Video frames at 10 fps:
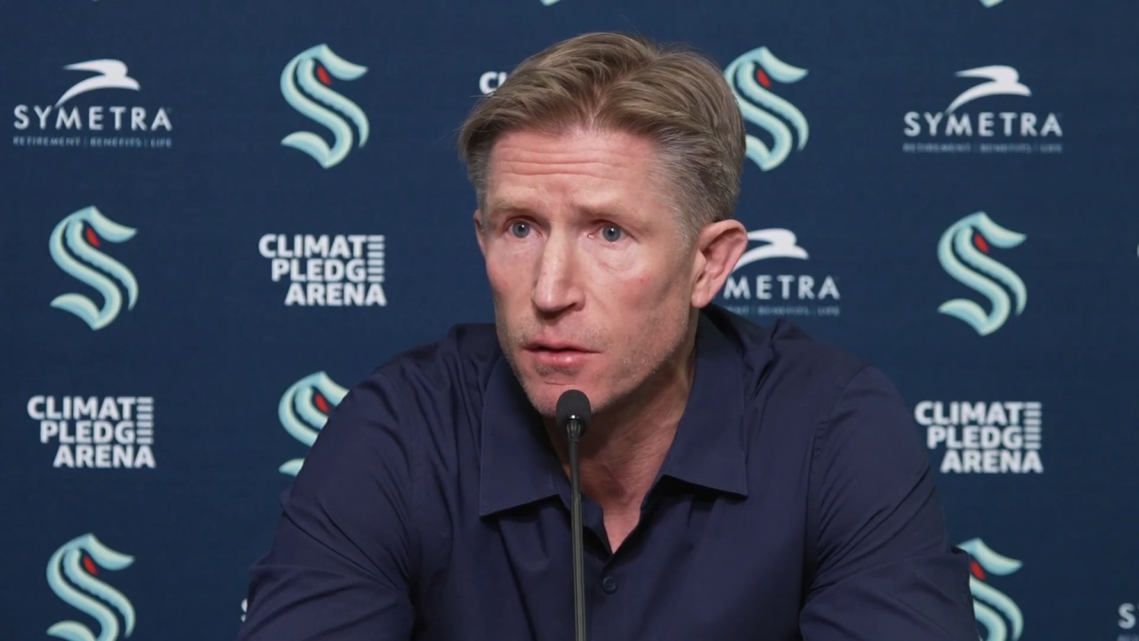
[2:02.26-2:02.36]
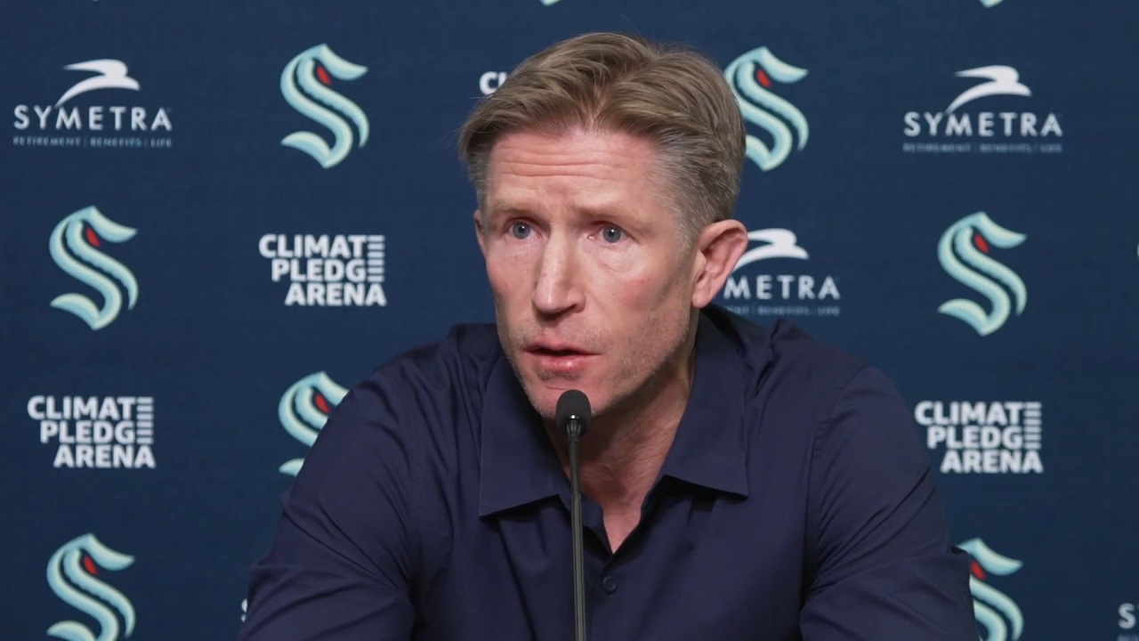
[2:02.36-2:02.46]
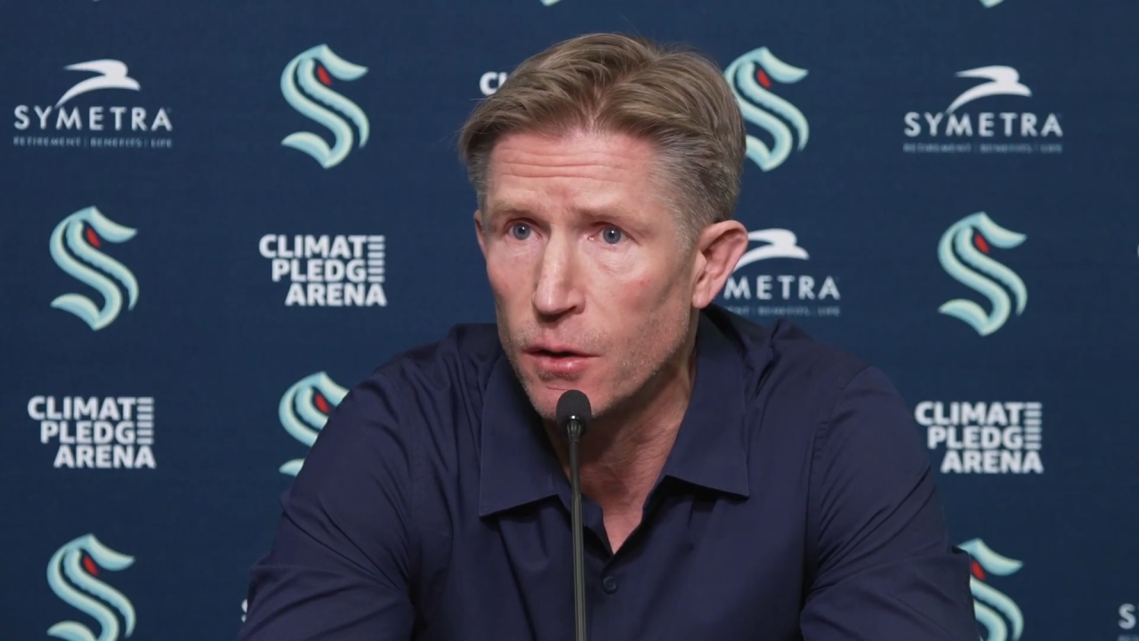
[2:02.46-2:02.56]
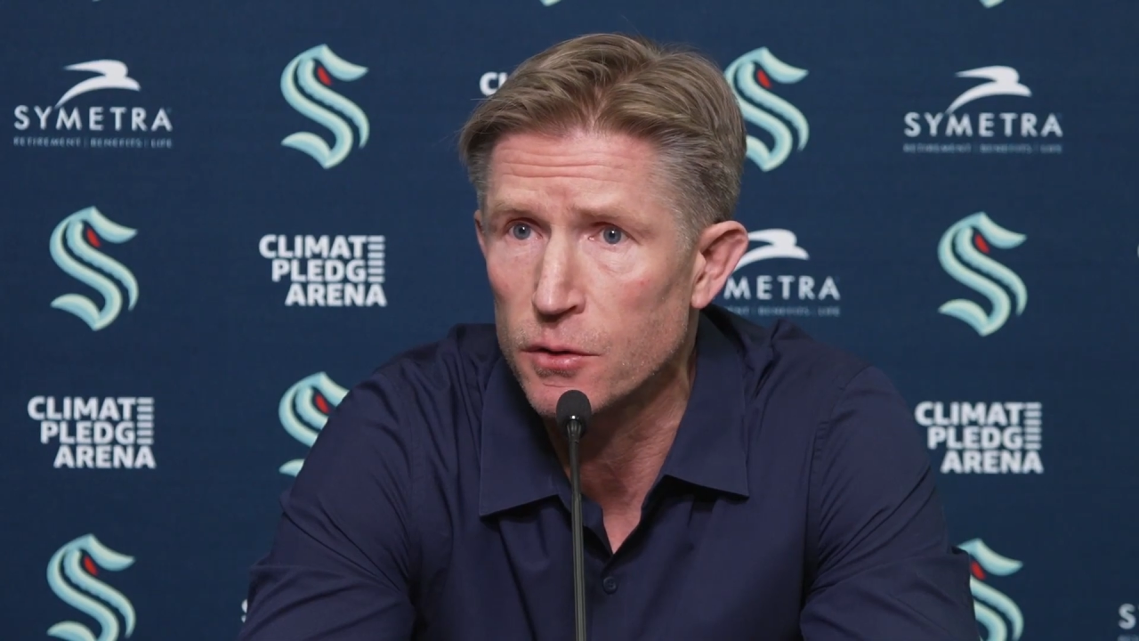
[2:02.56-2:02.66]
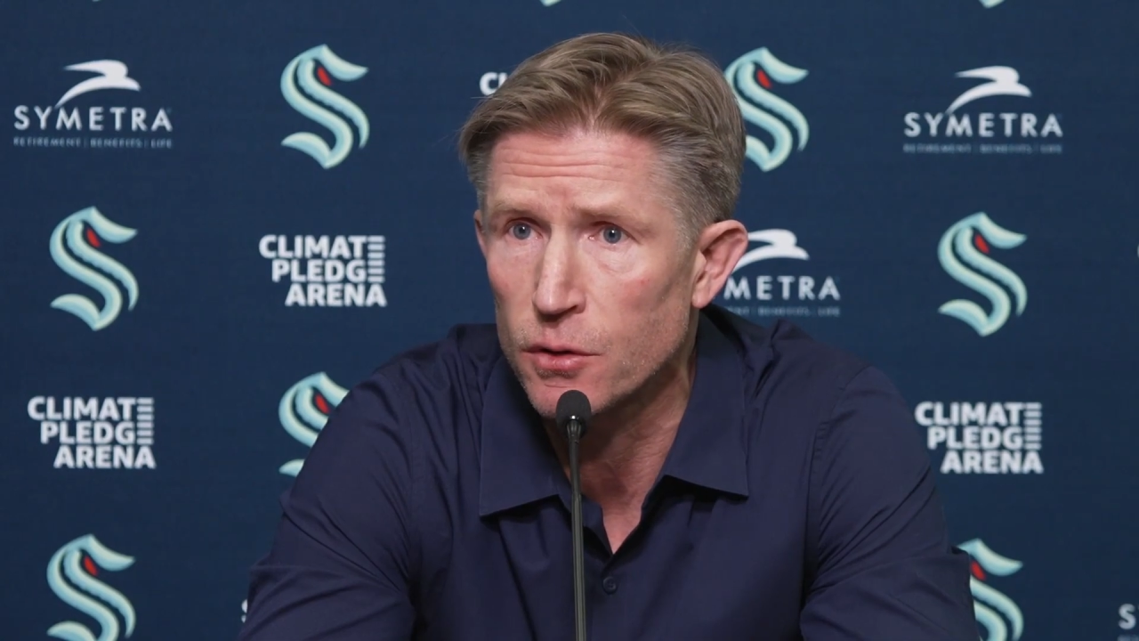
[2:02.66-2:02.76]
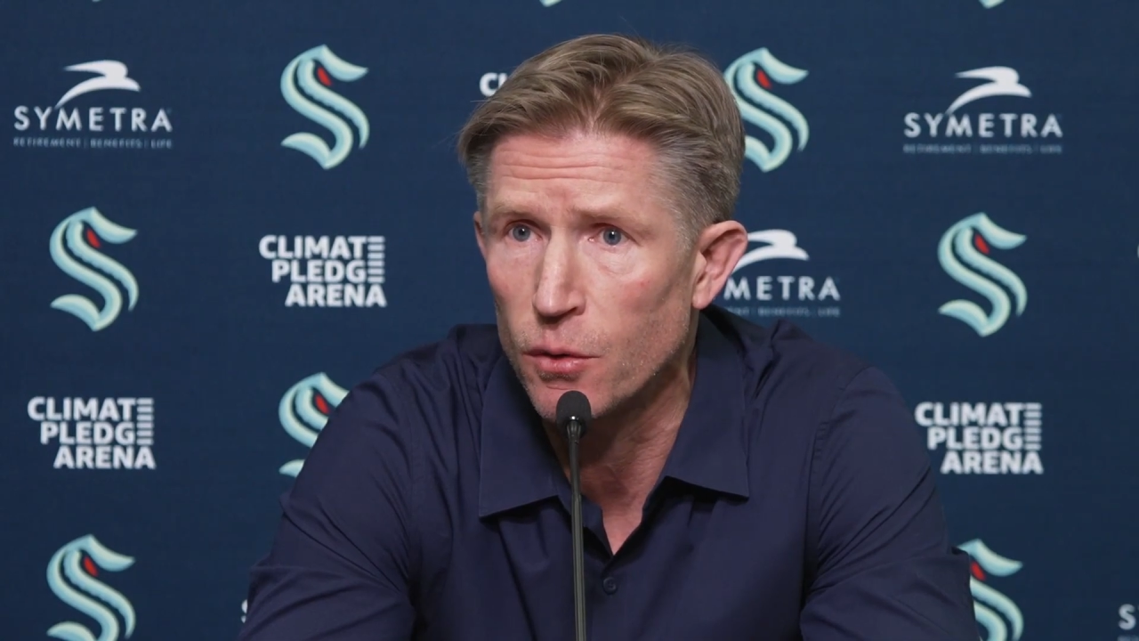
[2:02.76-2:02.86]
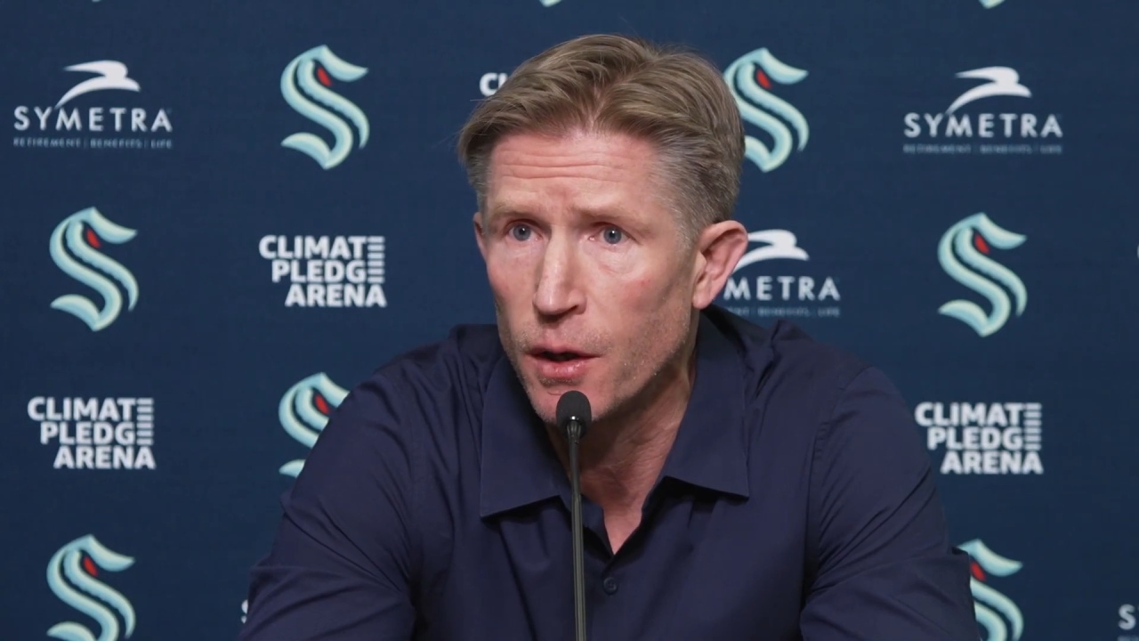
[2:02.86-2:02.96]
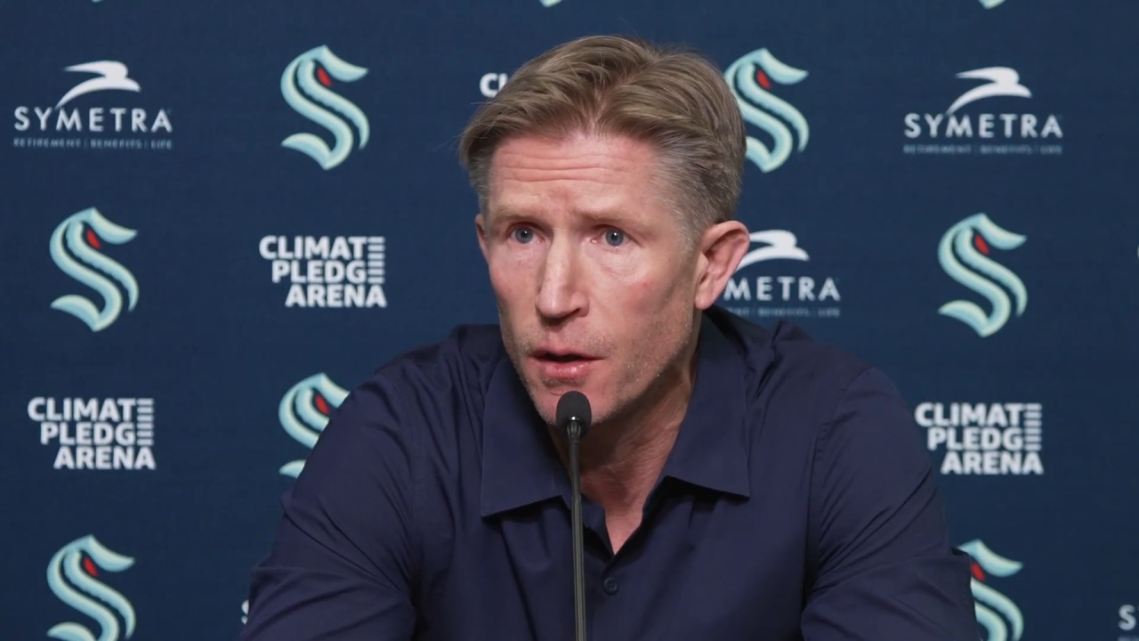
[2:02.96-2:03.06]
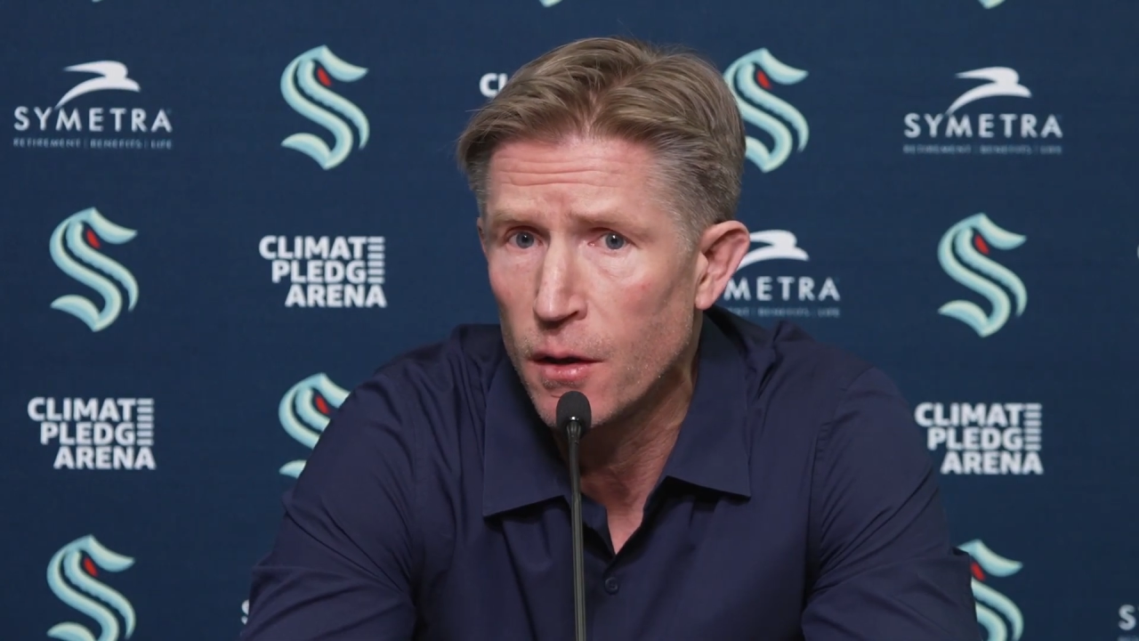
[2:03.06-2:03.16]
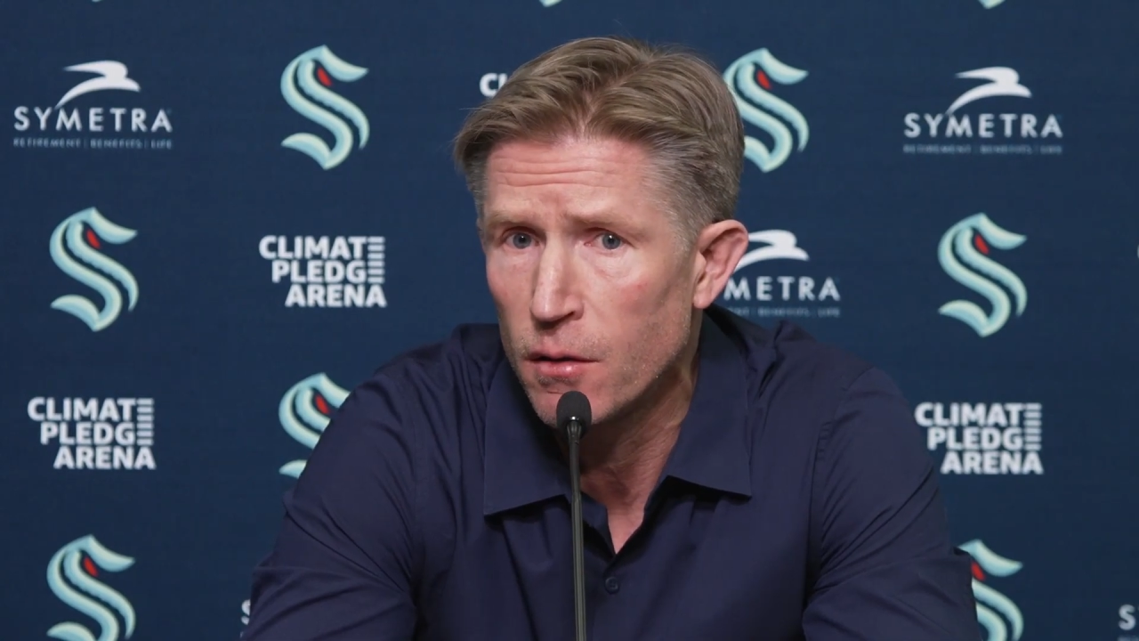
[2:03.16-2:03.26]
You know, so
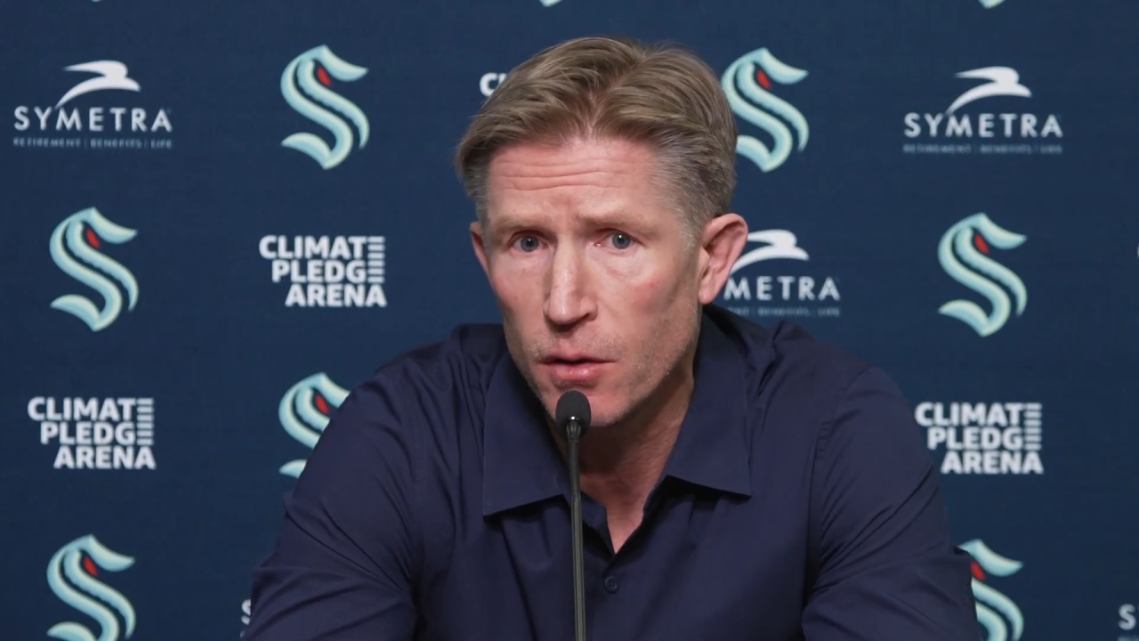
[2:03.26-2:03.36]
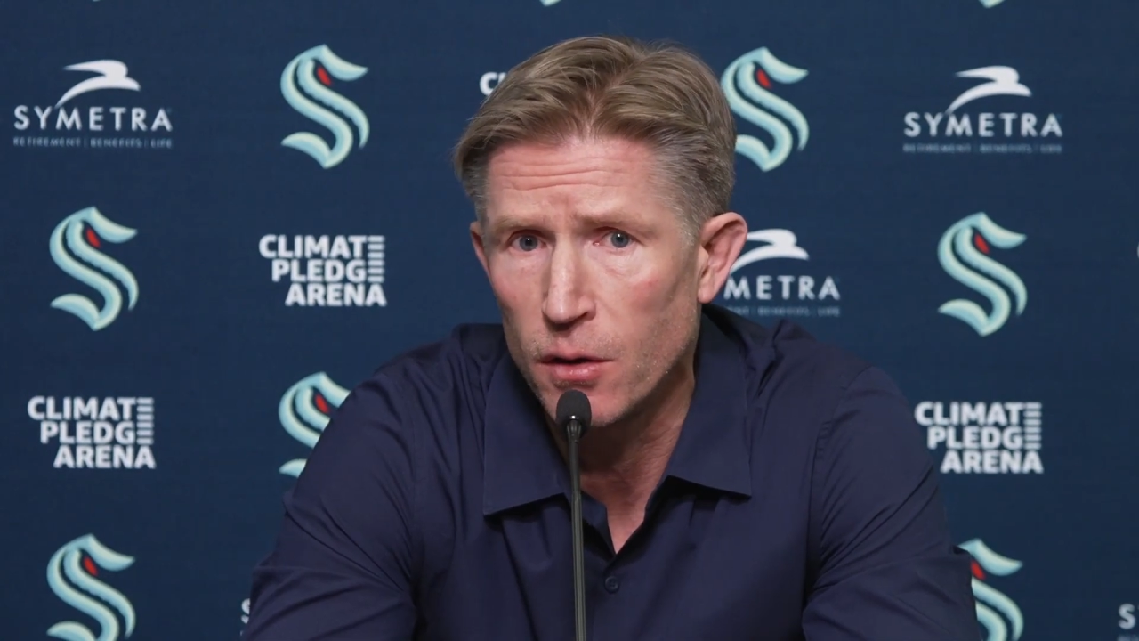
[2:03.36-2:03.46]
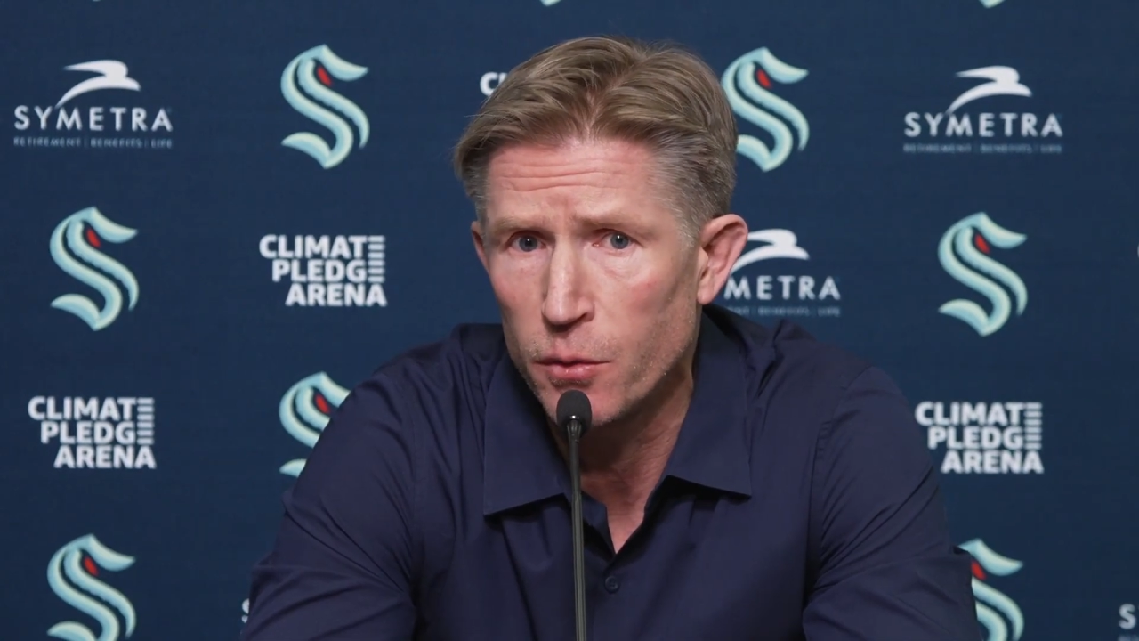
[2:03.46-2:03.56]
you know,